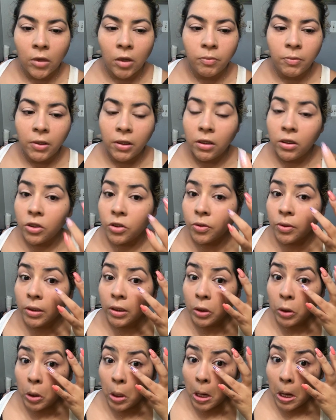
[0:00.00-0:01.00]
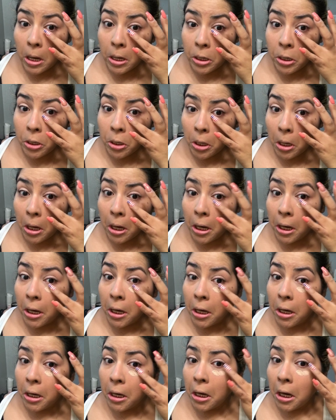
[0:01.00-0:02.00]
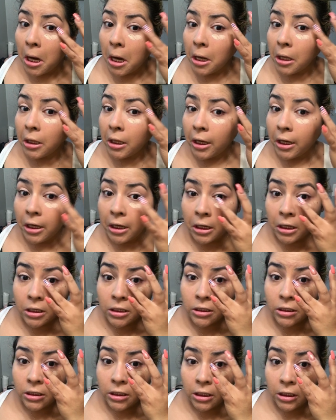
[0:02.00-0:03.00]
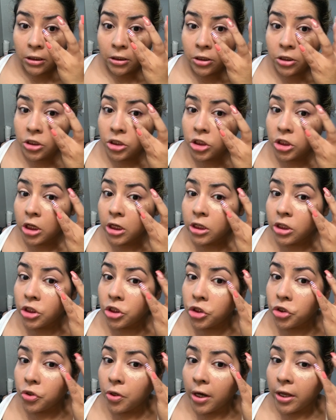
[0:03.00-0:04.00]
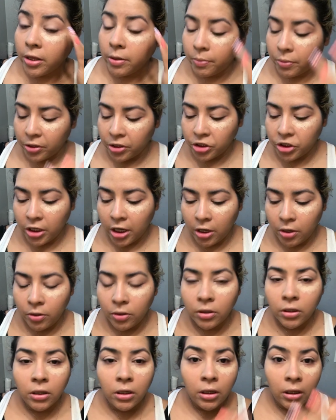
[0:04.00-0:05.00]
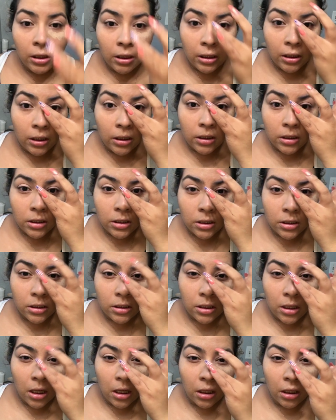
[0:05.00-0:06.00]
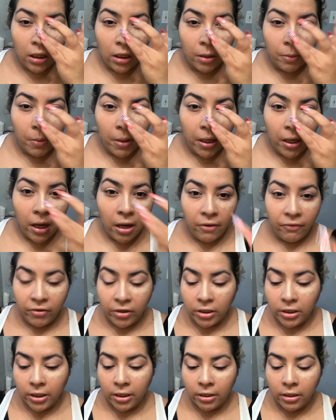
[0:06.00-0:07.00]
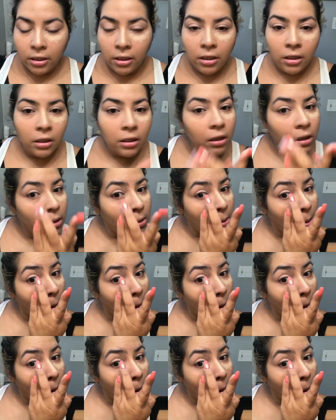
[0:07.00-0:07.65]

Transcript: I'm going to do a little under eye highlight and concealer just to try the brush out. This is not like my everyday thing,